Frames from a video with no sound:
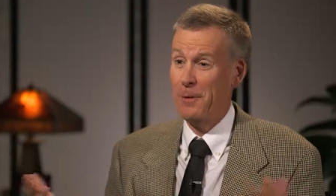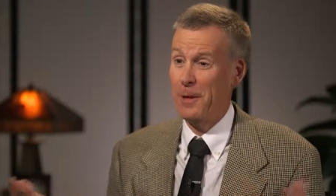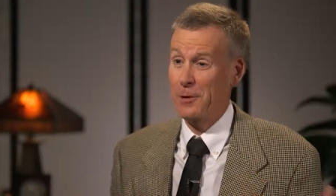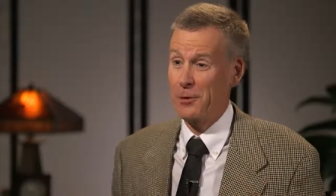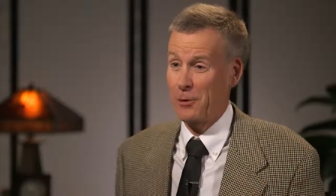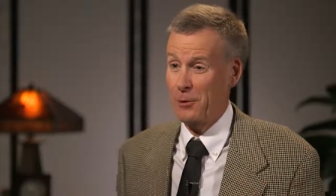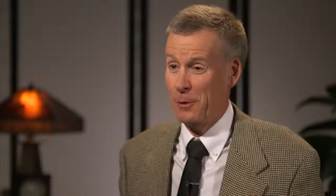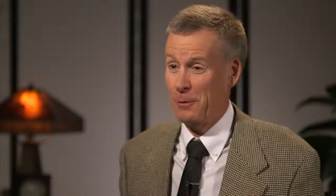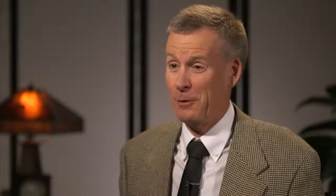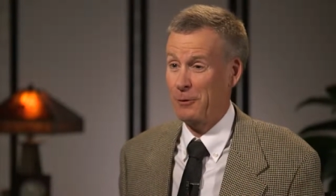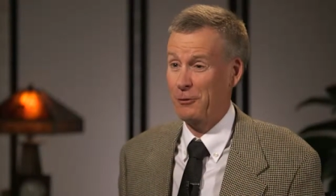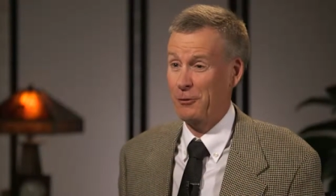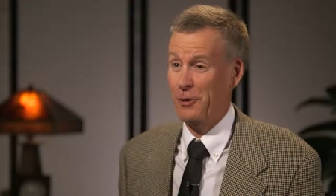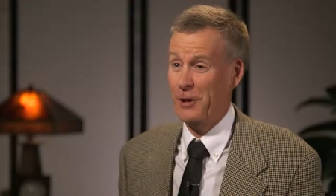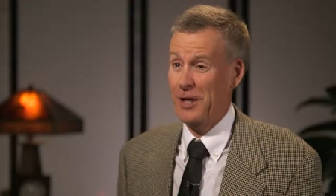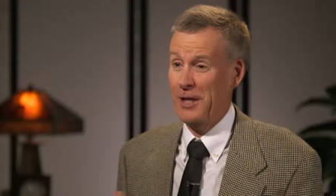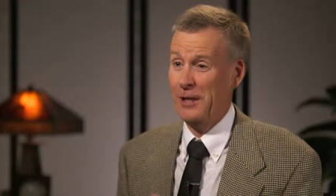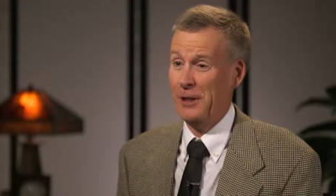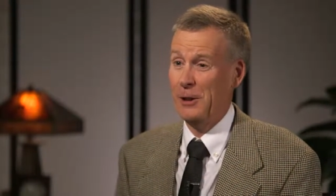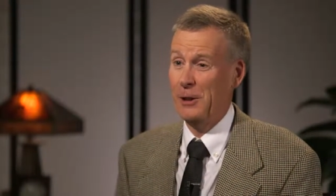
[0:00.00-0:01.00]
That's normal for
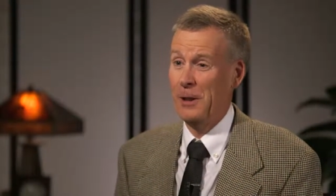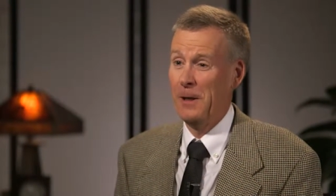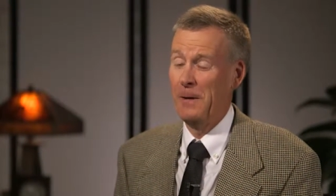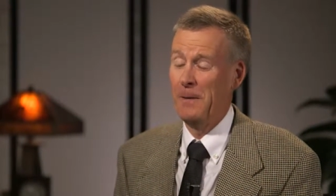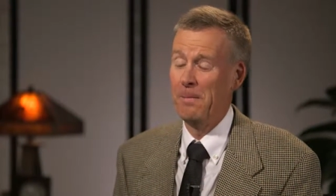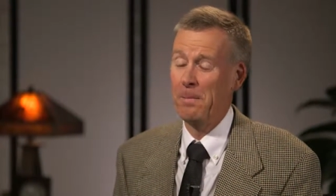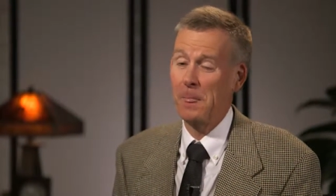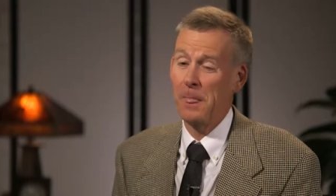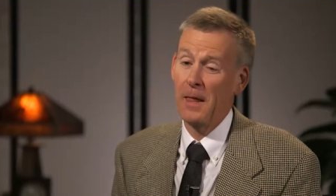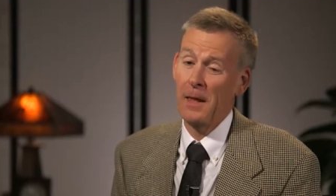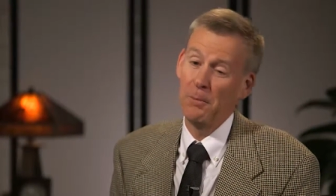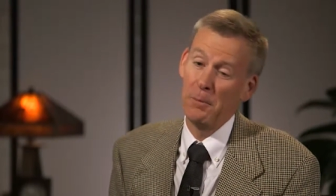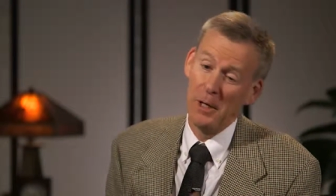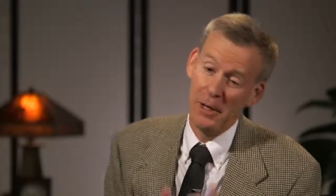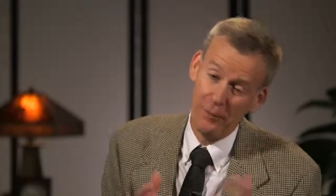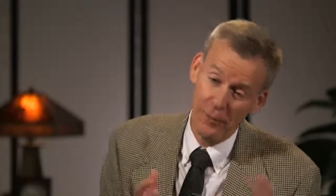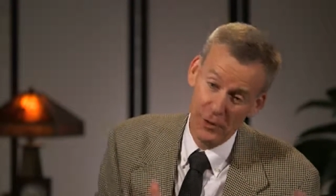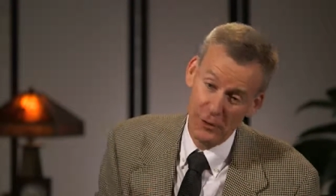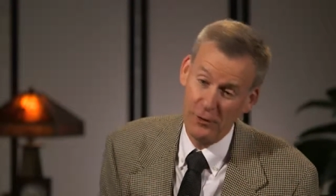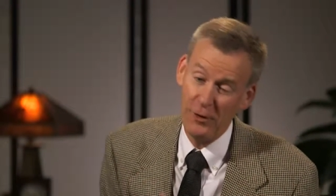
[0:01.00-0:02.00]
age. But
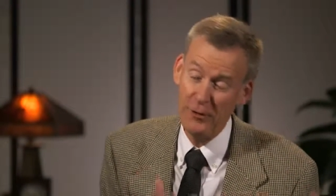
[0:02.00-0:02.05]
if it's